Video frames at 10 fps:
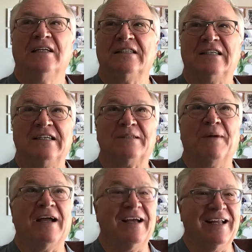She's
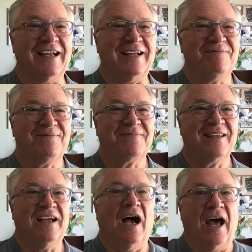my honey.
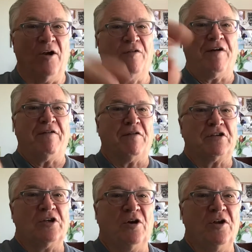I don't know if I've ever
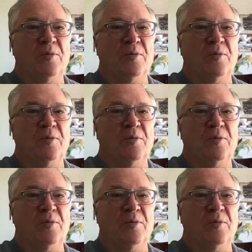showed you,